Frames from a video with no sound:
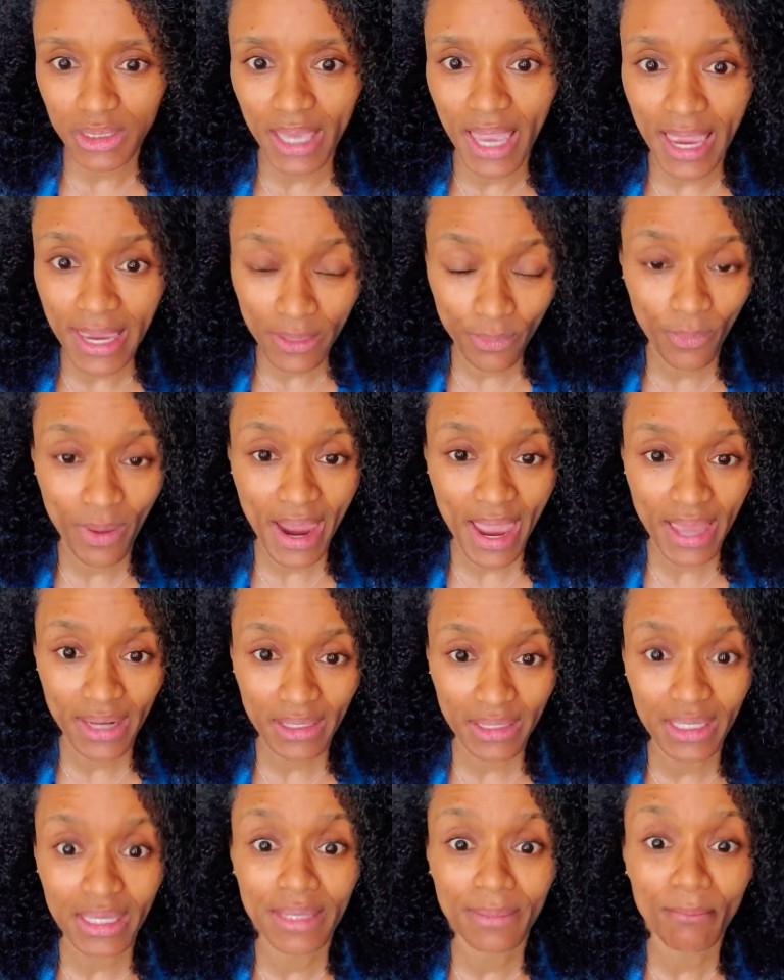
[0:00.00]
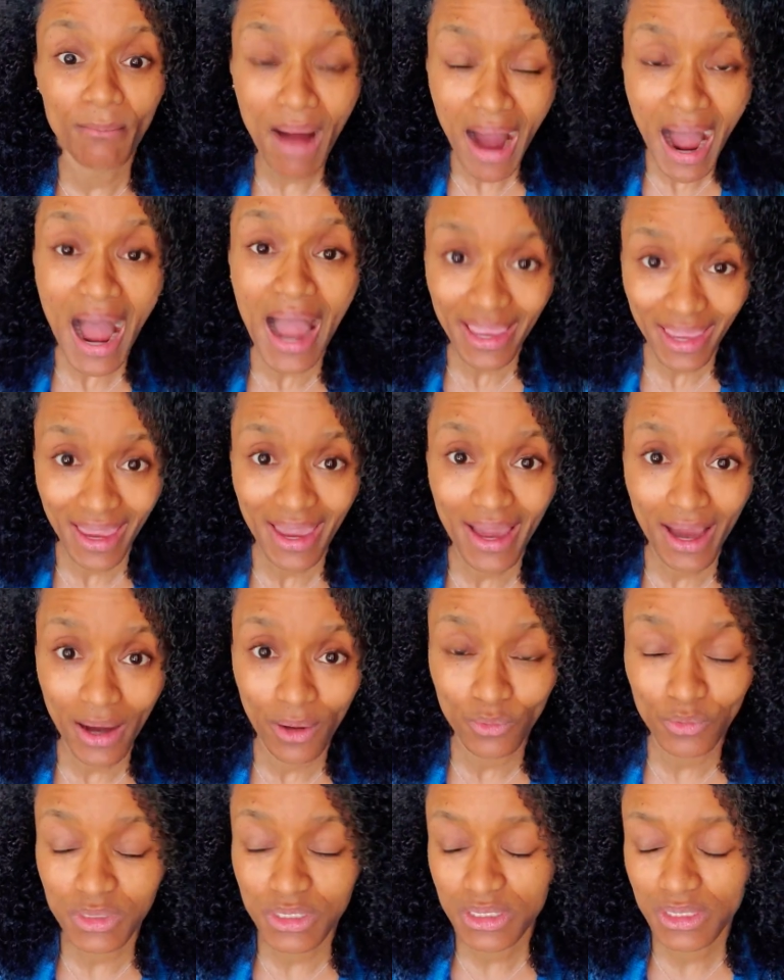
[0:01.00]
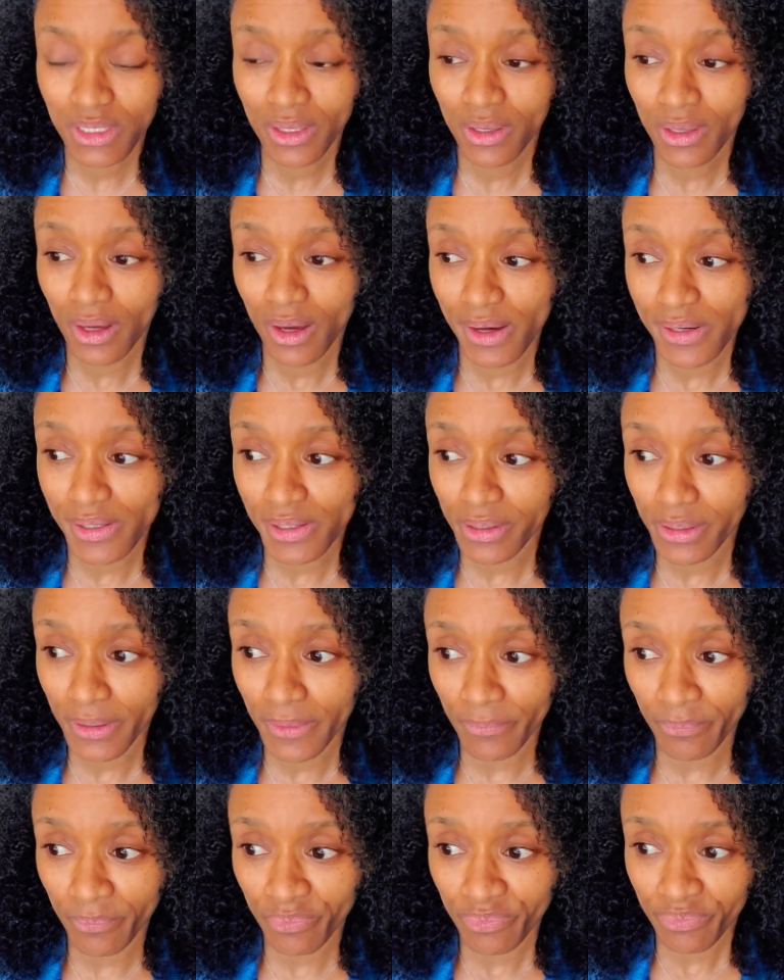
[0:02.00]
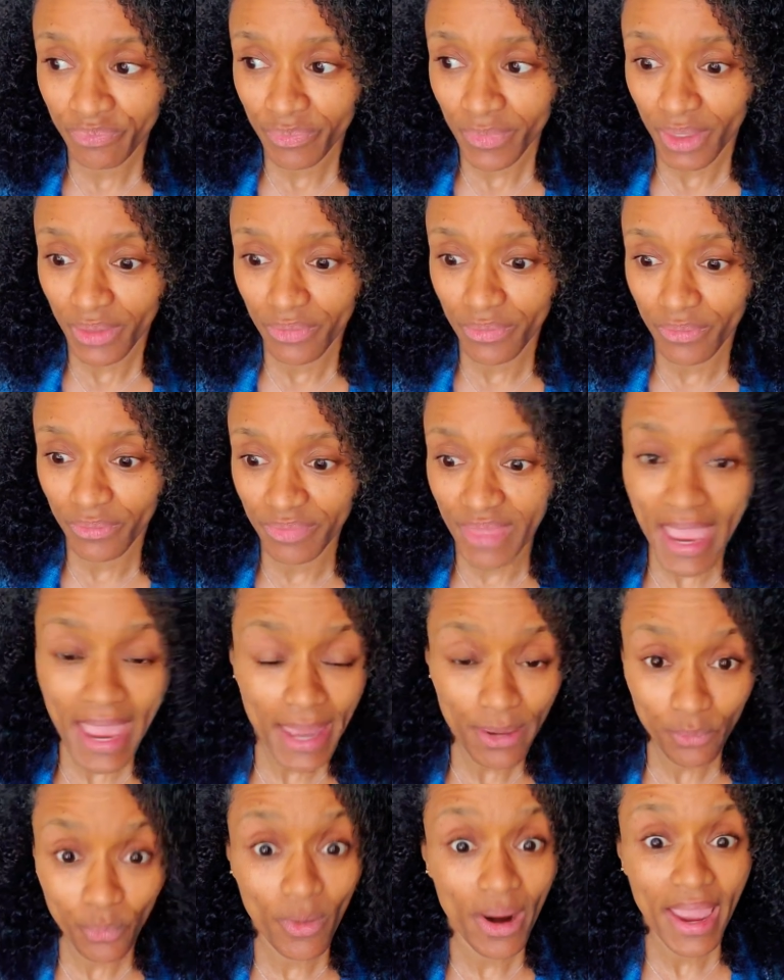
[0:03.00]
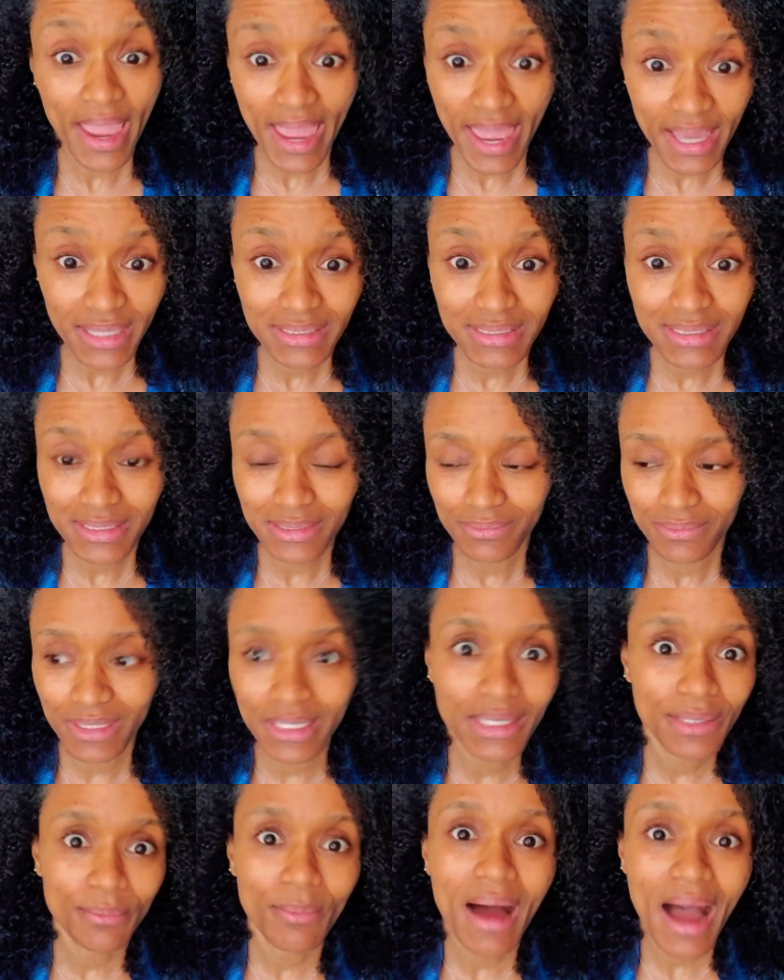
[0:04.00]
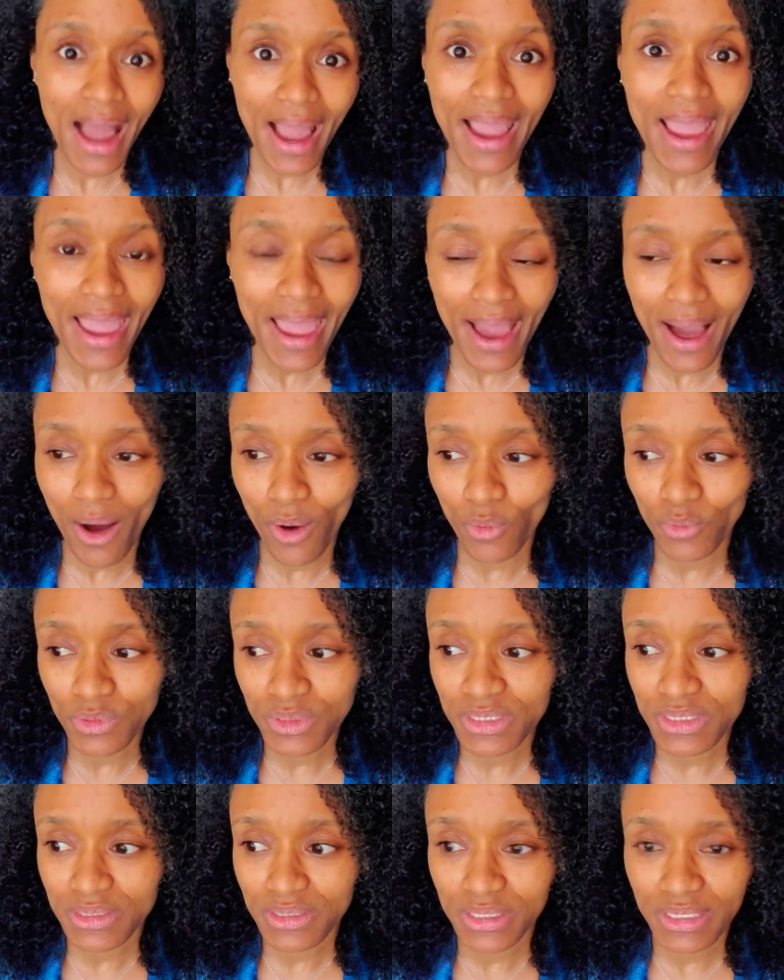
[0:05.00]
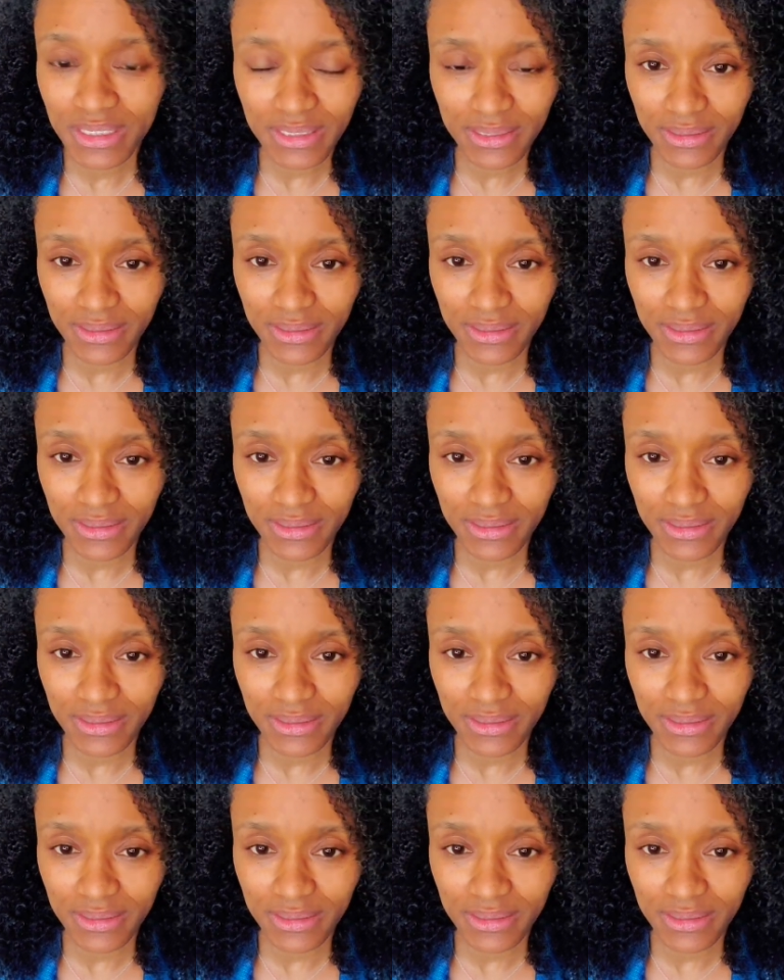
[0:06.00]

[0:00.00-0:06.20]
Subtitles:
A rat in my house. That rat in my house.